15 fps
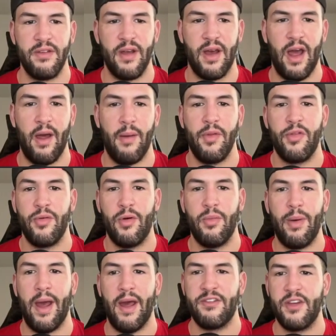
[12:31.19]
I'm going to throw
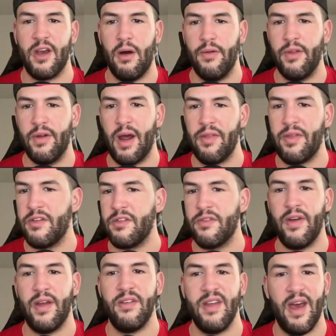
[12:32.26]
Pascal in there. I think it's a
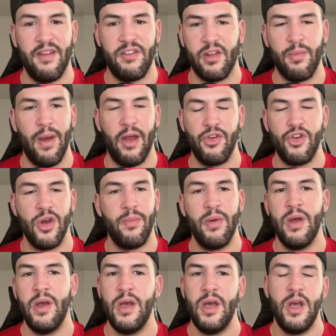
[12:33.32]
fantastic matchup.
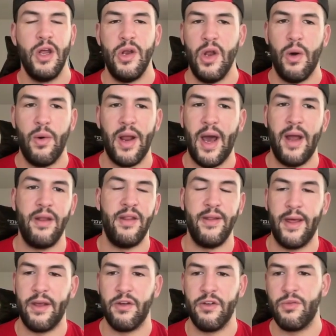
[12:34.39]
No one on the
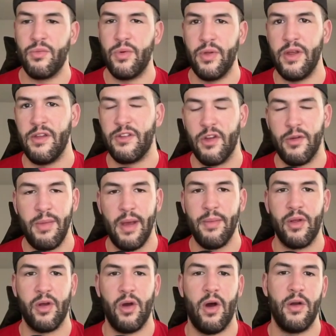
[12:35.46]
Lakers really is going to be able
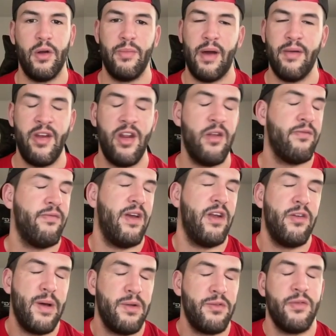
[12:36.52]
to guard him. I mean,
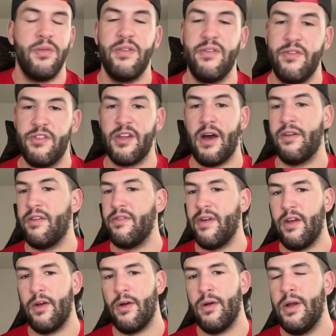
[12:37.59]
Vanderbilt's a solid
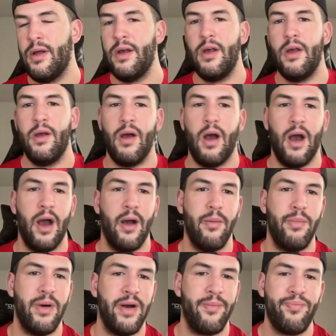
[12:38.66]
defender.
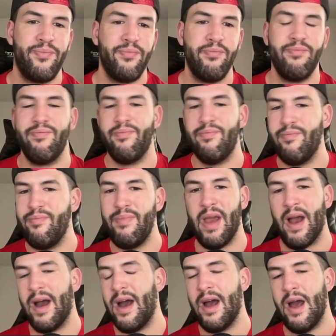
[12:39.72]
But
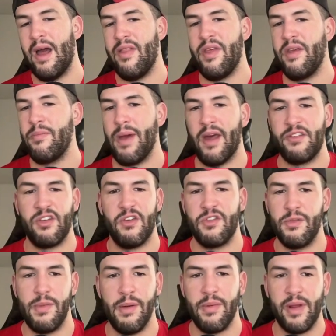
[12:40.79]
yeah, I think Pascal's
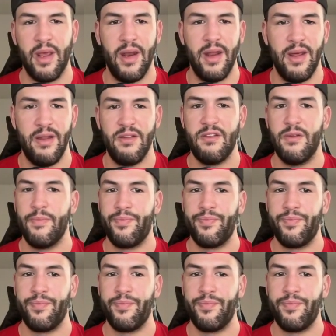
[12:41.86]
going to be able to get his.